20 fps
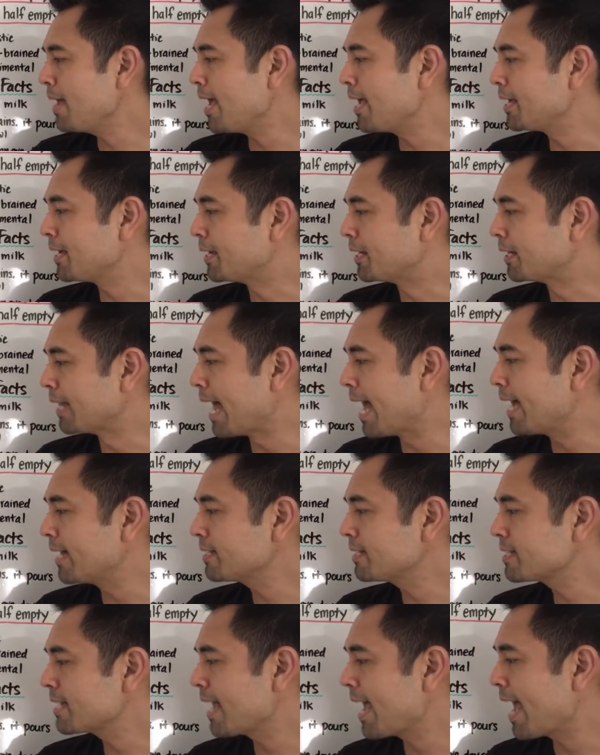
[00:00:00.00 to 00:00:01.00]
a
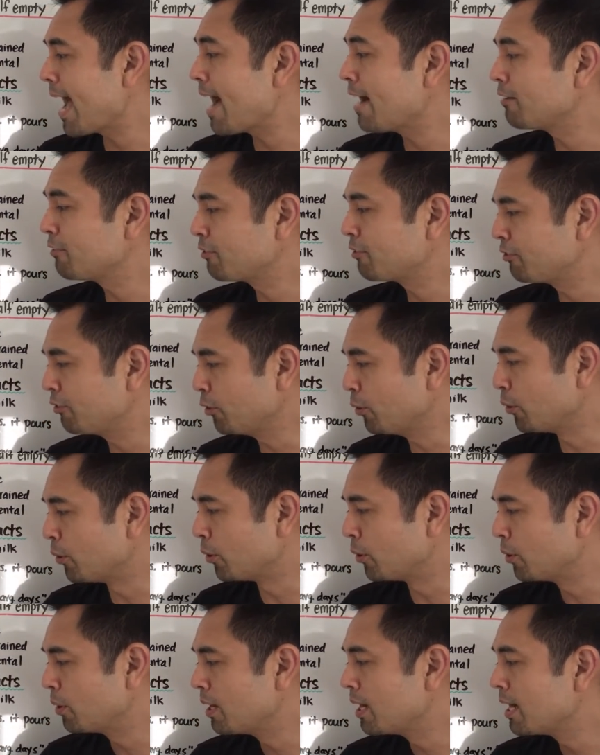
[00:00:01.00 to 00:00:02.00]
glass half
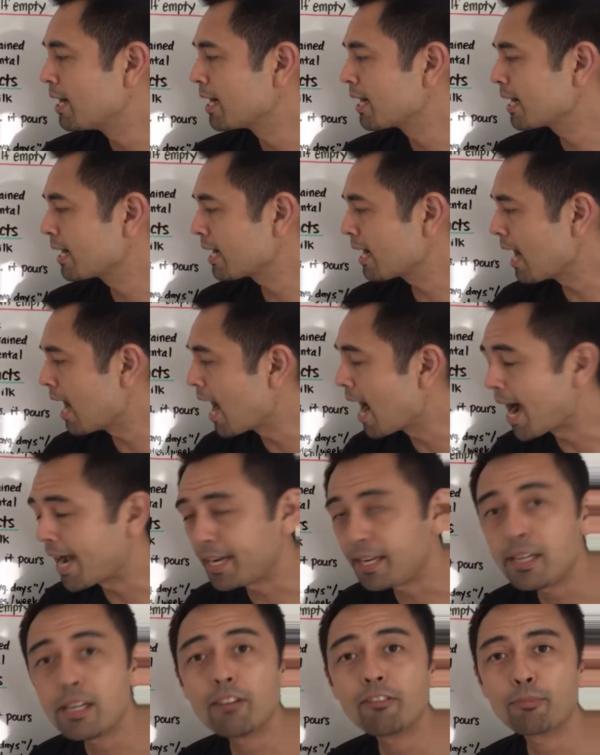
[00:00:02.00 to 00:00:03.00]
full
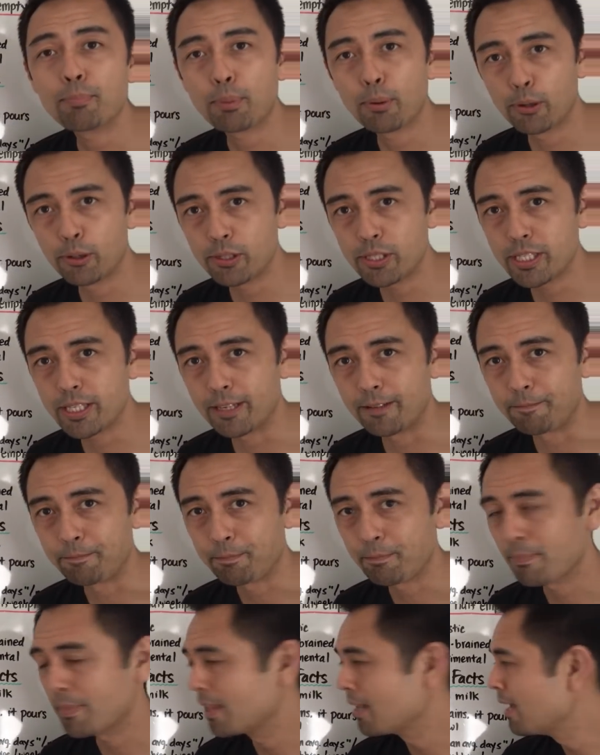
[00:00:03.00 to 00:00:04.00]
kind of person.
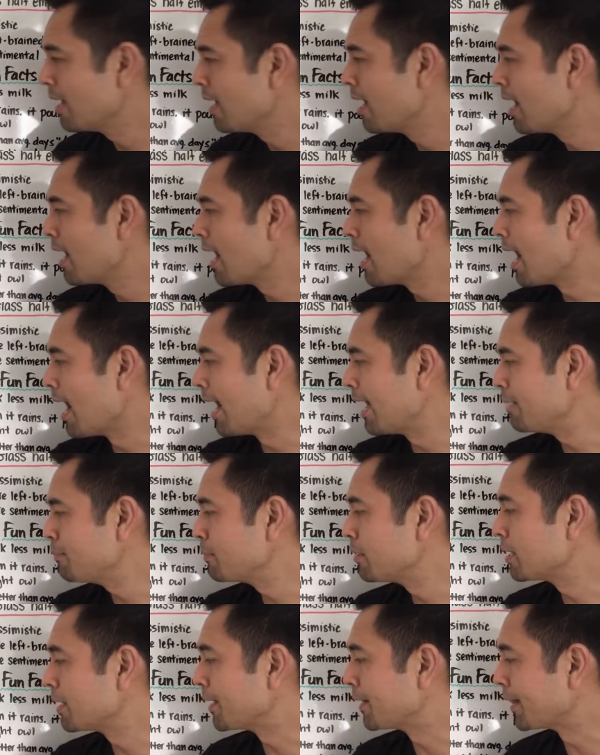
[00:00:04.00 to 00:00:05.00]

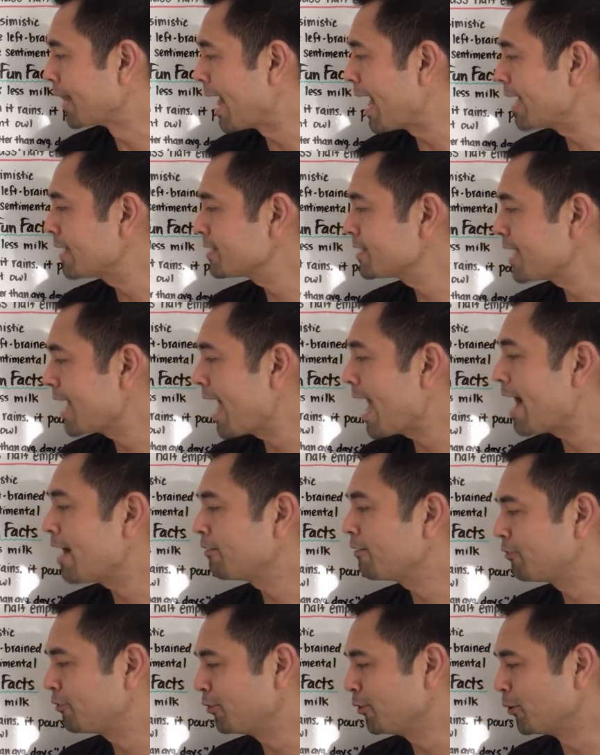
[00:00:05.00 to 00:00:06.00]
I'm a glass
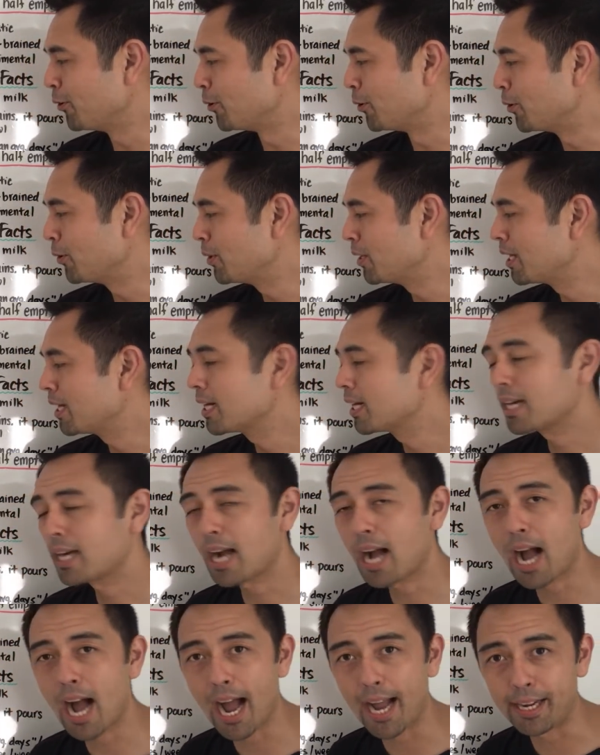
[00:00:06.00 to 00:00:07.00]
half full
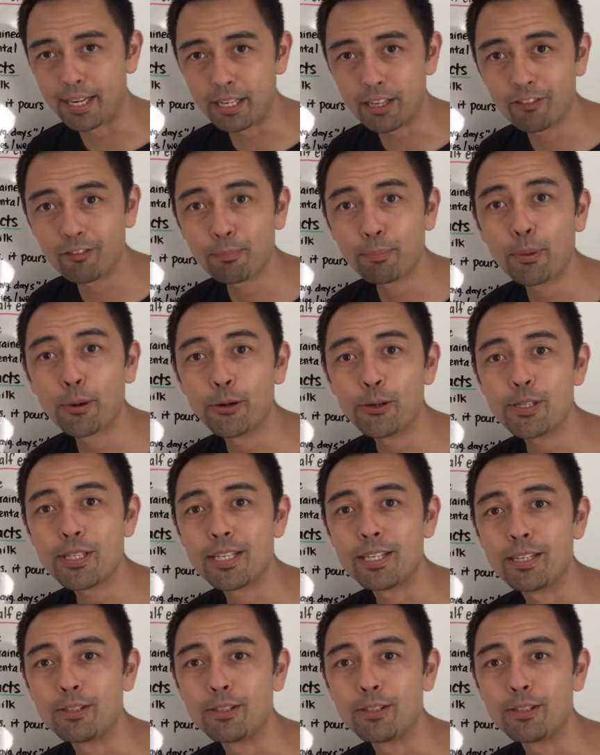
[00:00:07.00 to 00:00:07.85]
kind of person